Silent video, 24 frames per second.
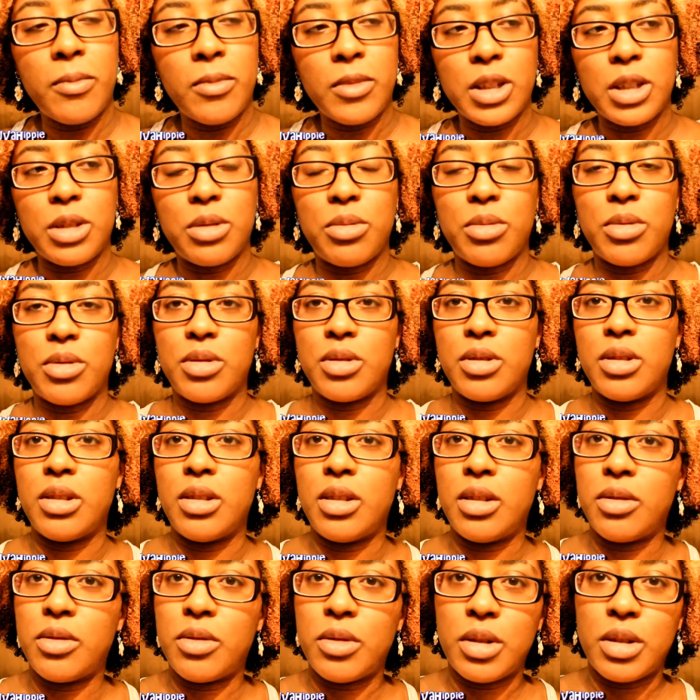because we were still
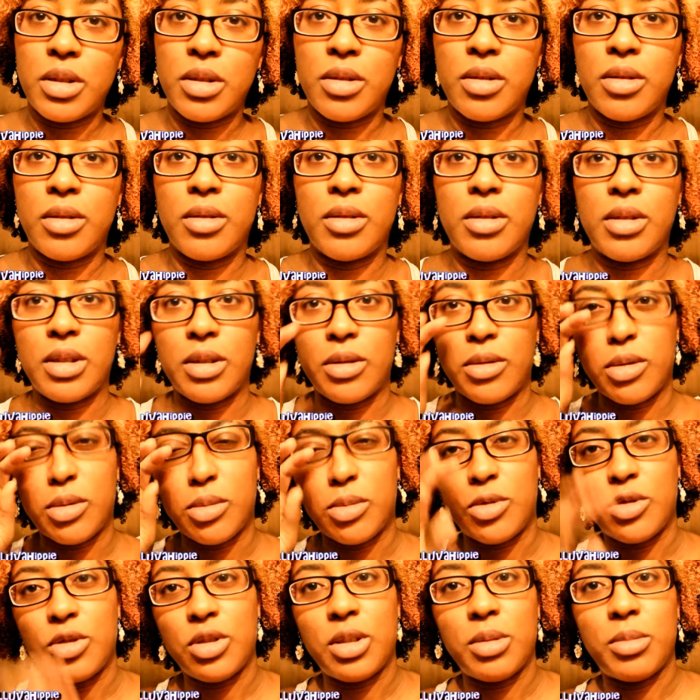living with her and there was some
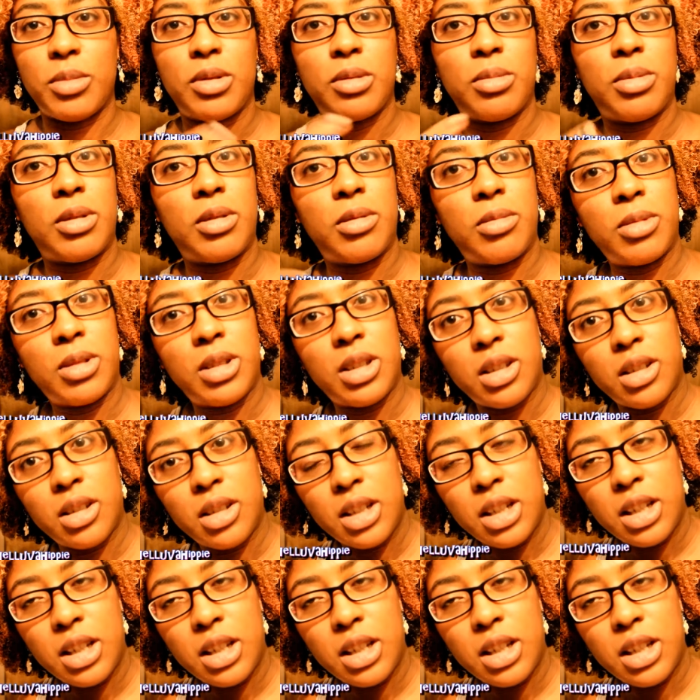drama, blah, blah,